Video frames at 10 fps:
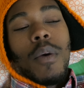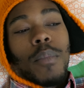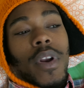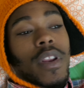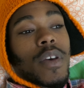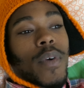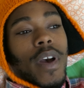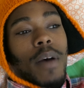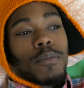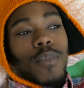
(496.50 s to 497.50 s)
But anyway,
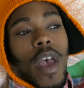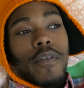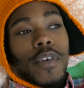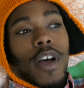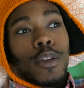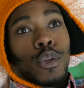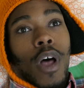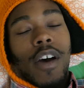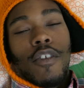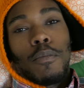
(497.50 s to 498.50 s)
I'm having a
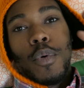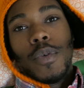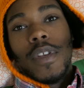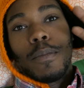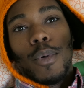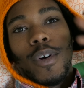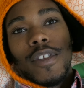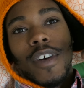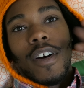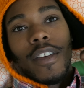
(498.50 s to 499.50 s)
lot of boosted
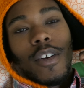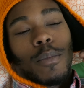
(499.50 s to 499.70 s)
board talk here,